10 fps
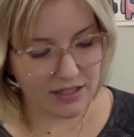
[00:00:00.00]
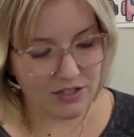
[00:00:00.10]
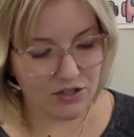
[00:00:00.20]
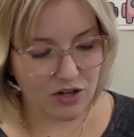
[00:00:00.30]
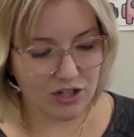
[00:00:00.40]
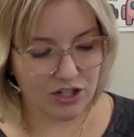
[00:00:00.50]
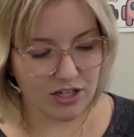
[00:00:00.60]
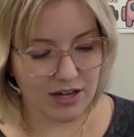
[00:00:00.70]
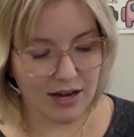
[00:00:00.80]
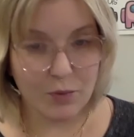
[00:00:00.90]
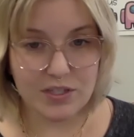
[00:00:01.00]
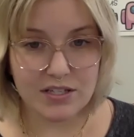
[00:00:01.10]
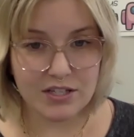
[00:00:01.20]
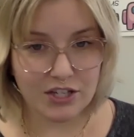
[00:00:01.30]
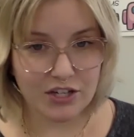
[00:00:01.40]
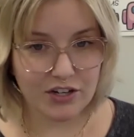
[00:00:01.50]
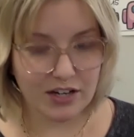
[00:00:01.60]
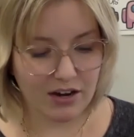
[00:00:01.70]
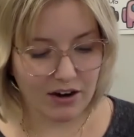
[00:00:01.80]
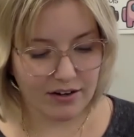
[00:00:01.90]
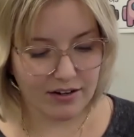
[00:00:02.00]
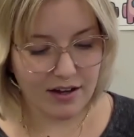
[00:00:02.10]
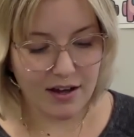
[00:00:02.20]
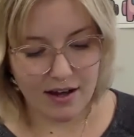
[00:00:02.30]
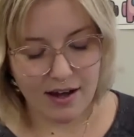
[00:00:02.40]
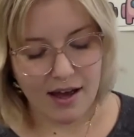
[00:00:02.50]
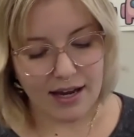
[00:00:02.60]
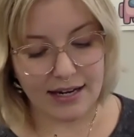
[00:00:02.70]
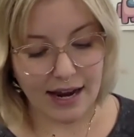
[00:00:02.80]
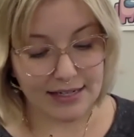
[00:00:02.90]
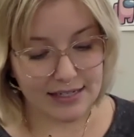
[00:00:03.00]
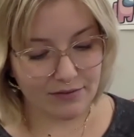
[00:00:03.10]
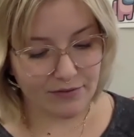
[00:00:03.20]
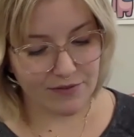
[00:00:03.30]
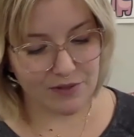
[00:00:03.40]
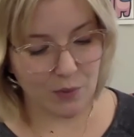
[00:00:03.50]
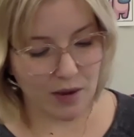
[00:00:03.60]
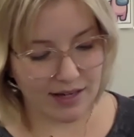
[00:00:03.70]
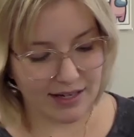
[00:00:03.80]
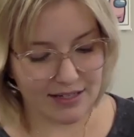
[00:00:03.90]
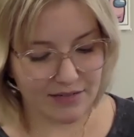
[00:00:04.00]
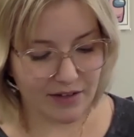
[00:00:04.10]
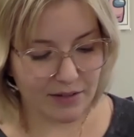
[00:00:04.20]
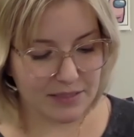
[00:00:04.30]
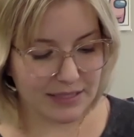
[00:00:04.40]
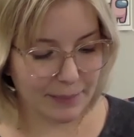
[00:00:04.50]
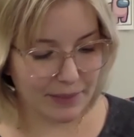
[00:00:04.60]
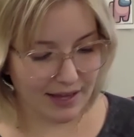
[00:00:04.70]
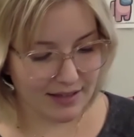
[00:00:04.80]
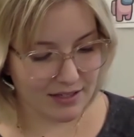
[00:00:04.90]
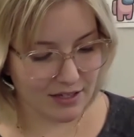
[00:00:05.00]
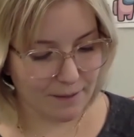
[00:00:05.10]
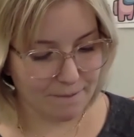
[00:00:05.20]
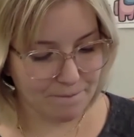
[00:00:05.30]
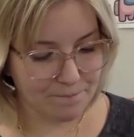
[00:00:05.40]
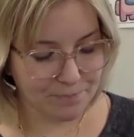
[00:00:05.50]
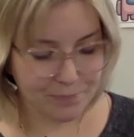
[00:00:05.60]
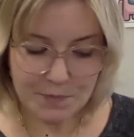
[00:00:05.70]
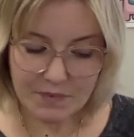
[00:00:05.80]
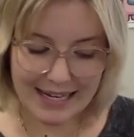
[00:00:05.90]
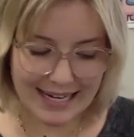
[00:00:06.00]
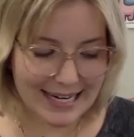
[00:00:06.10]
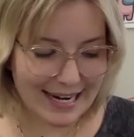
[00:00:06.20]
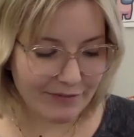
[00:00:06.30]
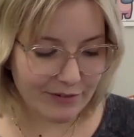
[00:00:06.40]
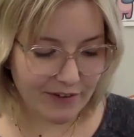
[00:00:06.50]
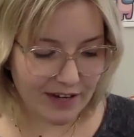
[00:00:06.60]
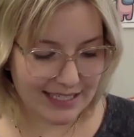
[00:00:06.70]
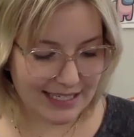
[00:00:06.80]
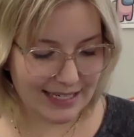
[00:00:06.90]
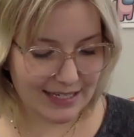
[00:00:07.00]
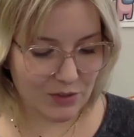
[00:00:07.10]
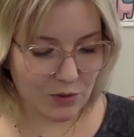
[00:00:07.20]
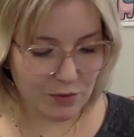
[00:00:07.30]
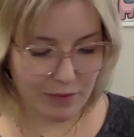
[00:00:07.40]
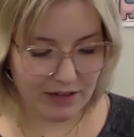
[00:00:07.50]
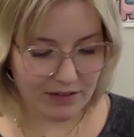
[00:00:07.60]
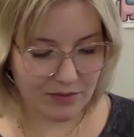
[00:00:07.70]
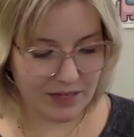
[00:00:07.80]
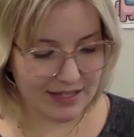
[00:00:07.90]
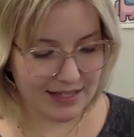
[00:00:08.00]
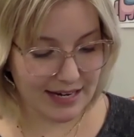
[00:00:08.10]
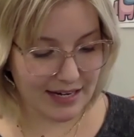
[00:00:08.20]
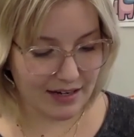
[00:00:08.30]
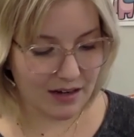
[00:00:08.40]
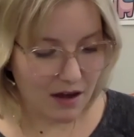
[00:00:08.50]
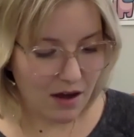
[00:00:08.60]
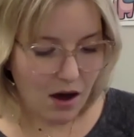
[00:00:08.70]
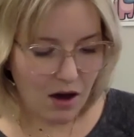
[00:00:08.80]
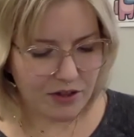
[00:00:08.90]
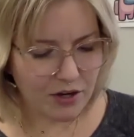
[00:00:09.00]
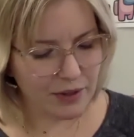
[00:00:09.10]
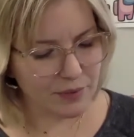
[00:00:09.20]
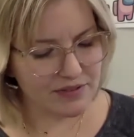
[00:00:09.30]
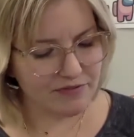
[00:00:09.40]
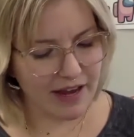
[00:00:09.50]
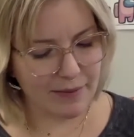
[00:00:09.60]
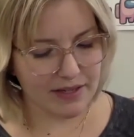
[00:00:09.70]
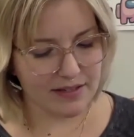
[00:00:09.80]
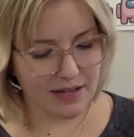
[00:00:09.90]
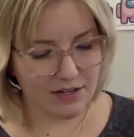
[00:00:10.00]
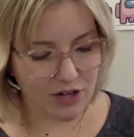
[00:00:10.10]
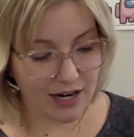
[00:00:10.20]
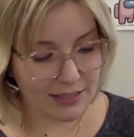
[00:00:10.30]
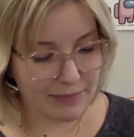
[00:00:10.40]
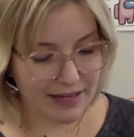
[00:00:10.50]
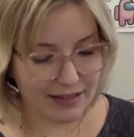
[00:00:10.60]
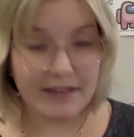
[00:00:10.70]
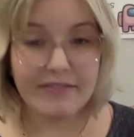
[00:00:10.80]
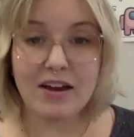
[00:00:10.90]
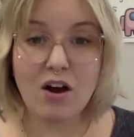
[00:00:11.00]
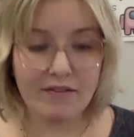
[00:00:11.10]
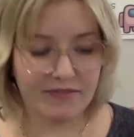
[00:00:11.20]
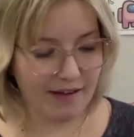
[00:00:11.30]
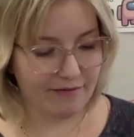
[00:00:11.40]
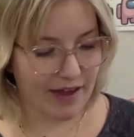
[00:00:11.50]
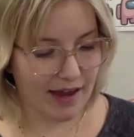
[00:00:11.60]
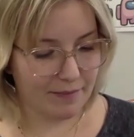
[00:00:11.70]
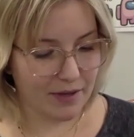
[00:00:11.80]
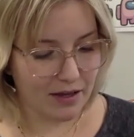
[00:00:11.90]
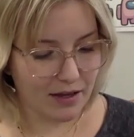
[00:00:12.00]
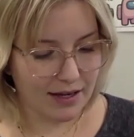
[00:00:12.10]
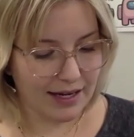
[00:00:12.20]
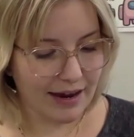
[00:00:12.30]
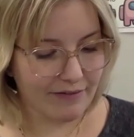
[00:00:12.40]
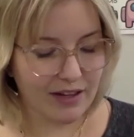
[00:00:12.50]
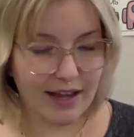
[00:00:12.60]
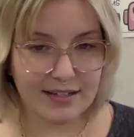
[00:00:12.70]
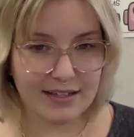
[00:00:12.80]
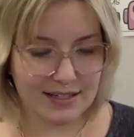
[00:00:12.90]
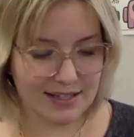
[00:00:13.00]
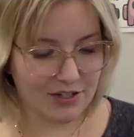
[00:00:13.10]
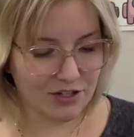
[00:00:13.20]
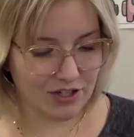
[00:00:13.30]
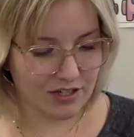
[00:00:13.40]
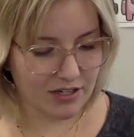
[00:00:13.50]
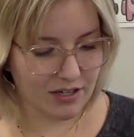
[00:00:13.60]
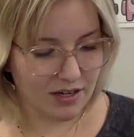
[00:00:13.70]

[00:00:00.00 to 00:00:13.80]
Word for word: construction, and was a security guard. In 1951, he developed lip cancer. He never fought to get his gold medals reinstated, although he was famous and tried to make a living off that fame. He never liked the attention.